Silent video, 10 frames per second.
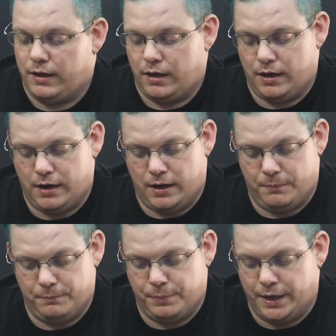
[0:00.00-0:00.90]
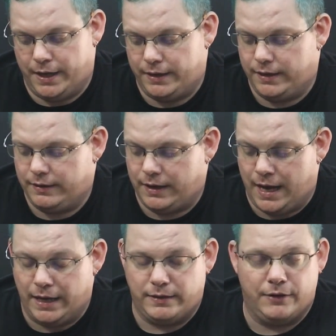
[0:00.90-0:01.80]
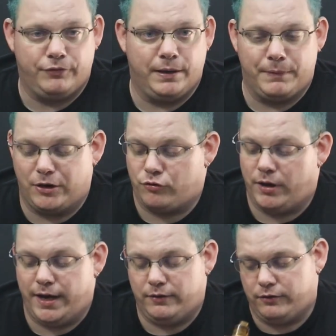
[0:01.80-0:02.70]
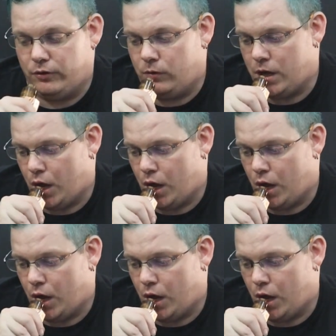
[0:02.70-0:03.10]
But I definitely am not trying to.